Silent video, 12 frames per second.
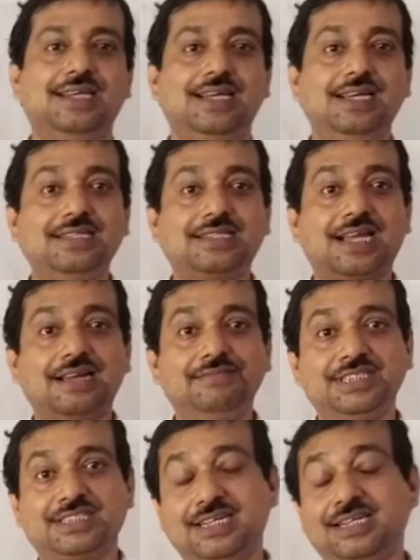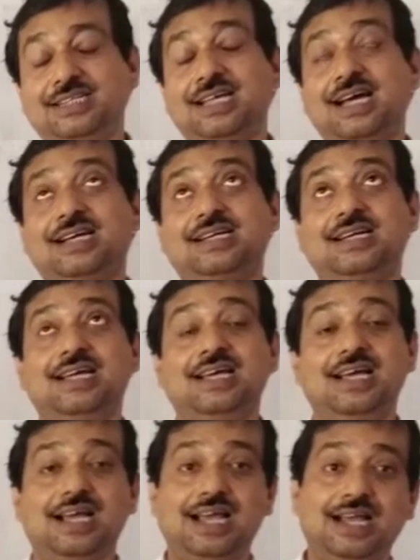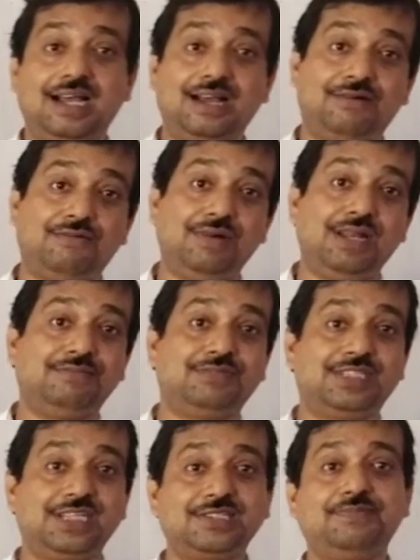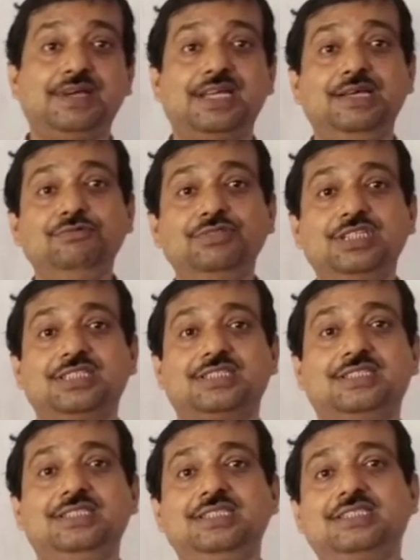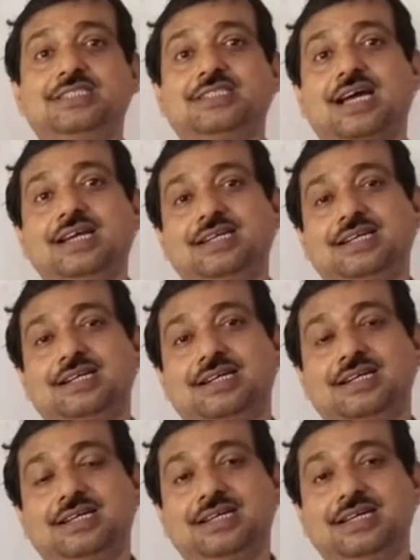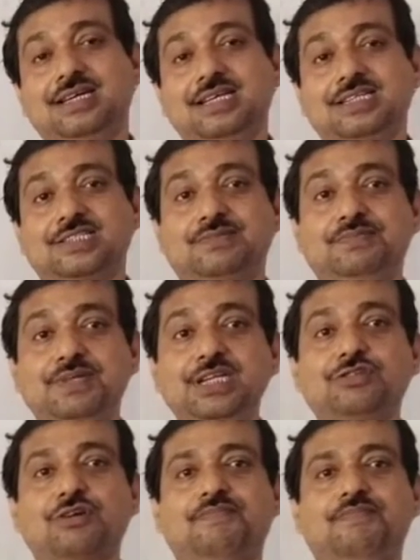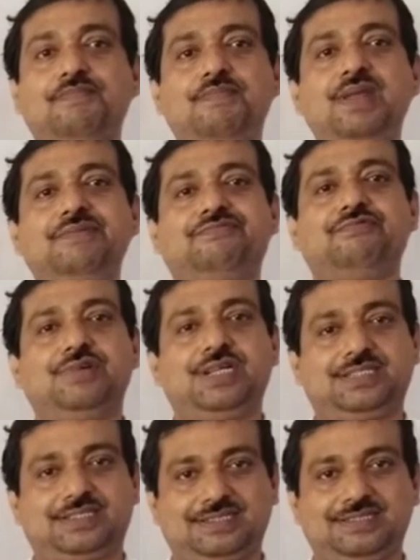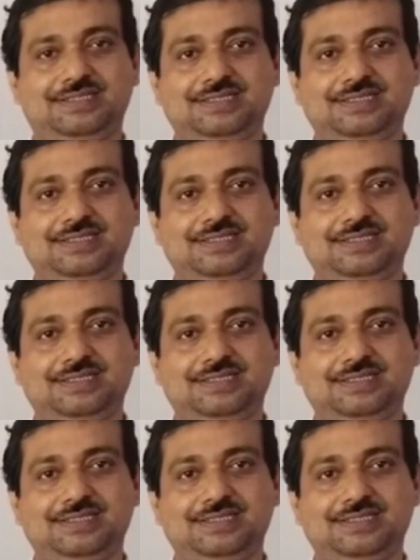it can be said that uh, William Shakespeare uses this title in a spirit of playfulness.